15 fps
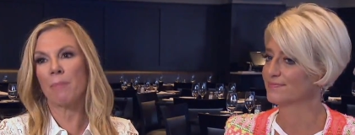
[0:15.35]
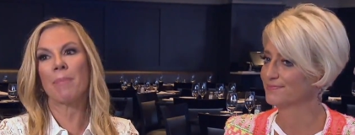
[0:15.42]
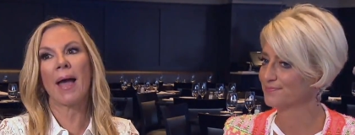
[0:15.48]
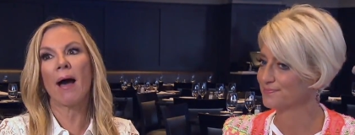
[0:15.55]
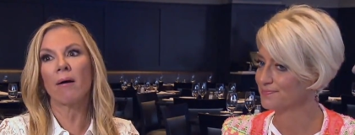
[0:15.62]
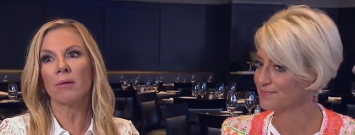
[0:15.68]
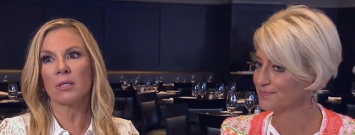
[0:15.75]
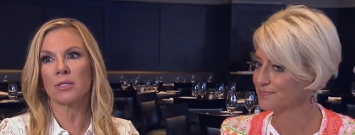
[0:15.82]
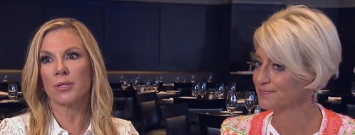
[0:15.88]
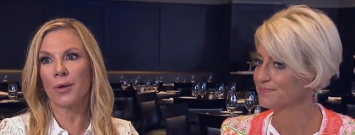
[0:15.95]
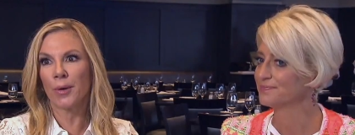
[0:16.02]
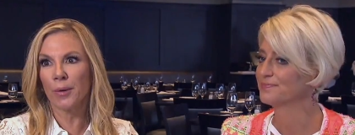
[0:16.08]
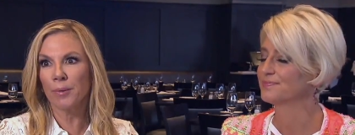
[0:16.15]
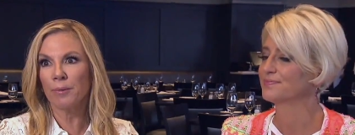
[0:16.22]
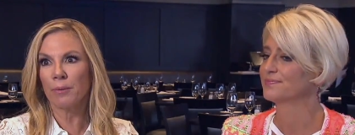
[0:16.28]
Speaker 1: about.
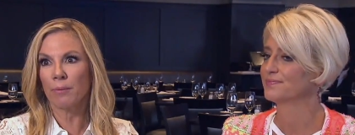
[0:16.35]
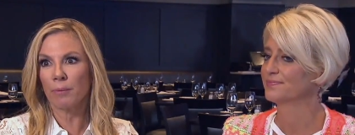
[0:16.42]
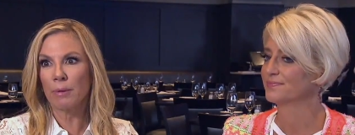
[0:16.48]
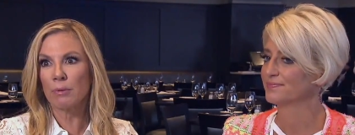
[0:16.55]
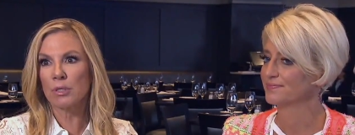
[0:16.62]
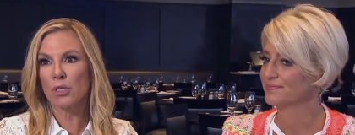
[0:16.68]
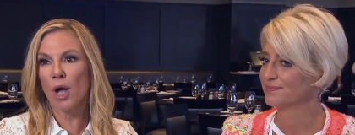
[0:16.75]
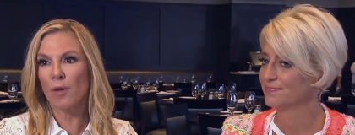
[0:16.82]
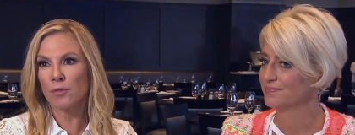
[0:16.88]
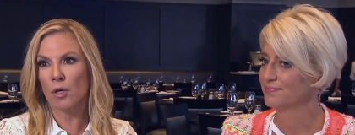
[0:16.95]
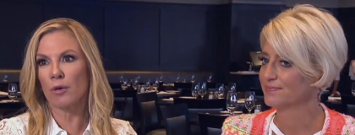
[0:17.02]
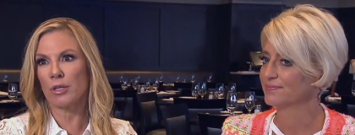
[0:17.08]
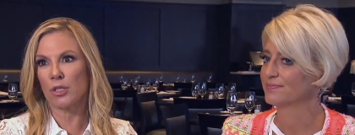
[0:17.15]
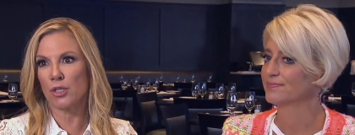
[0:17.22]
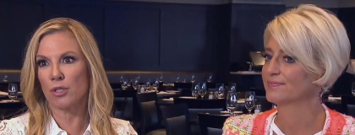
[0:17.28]
So we resolved
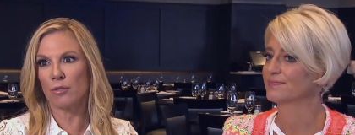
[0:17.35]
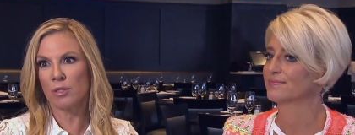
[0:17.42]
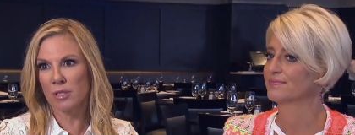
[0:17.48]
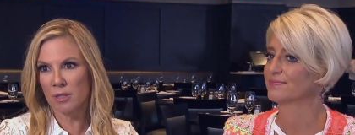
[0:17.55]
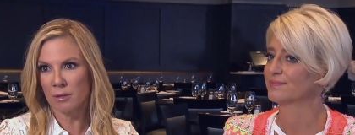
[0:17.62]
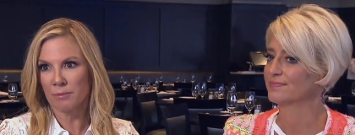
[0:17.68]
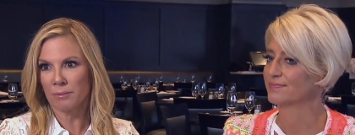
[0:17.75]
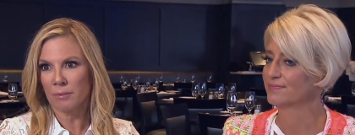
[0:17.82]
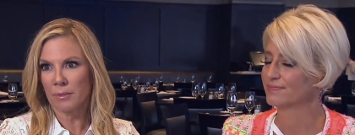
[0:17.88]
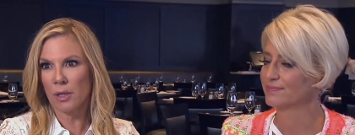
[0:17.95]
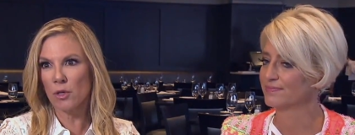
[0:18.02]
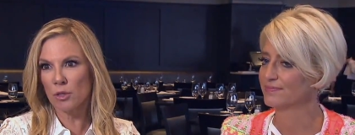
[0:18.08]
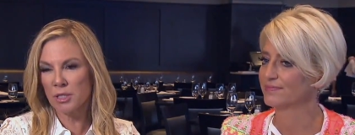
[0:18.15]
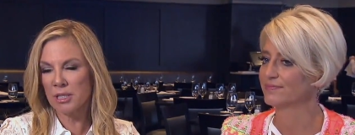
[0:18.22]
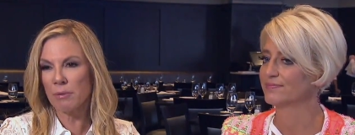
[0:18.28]
our issues,
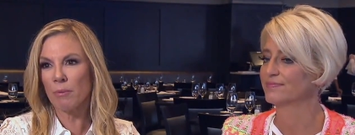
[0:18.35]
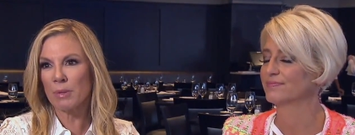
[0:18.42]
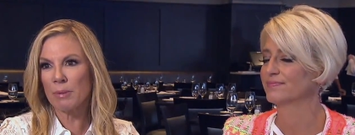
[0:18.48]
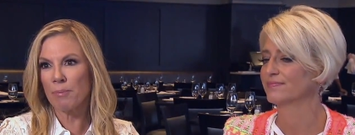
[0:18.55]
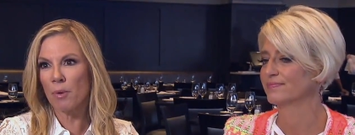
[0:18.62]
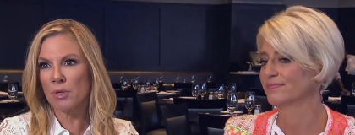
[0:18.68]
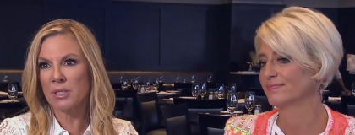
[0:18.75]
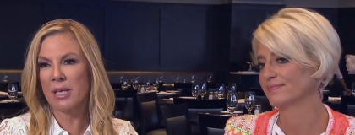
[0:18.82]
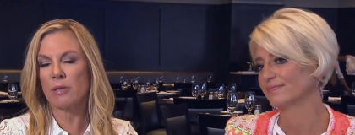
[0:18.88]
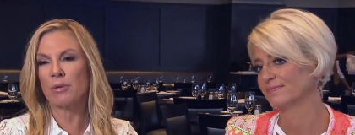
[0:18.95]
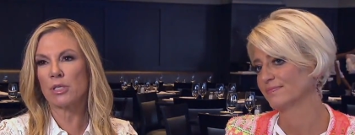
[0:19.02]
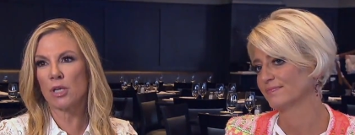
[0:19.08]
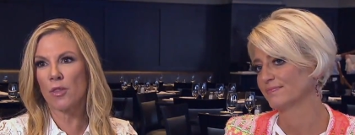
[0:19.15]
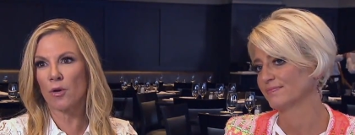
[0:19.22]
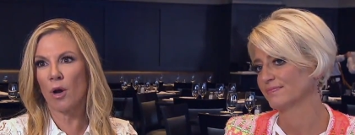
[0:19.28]
and you'll see what we both say to
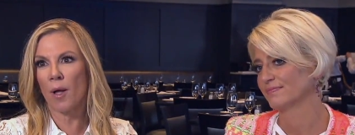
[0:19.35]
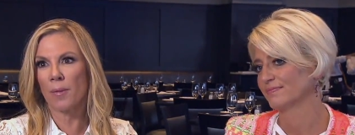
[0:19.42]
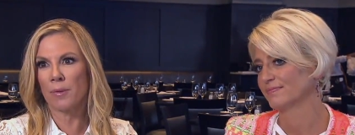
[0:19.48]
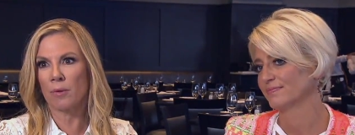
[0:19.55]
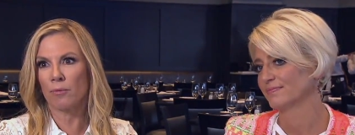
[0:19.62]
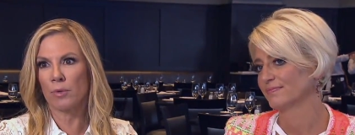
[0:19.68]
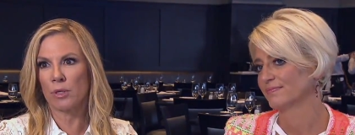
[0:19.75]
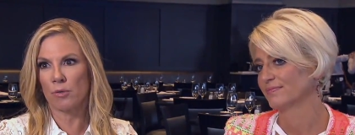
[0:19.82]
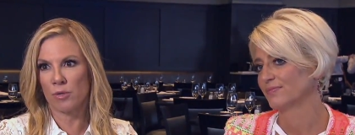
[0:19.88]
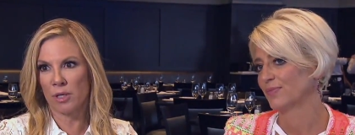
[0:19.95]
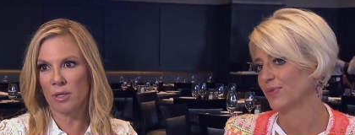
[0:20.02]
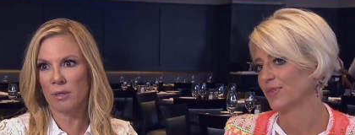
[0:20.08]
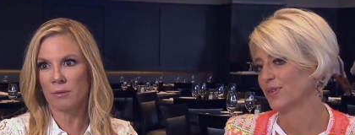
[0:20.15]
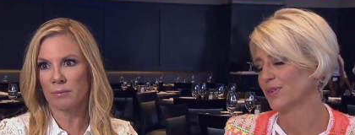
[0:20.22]
each other on the reunion.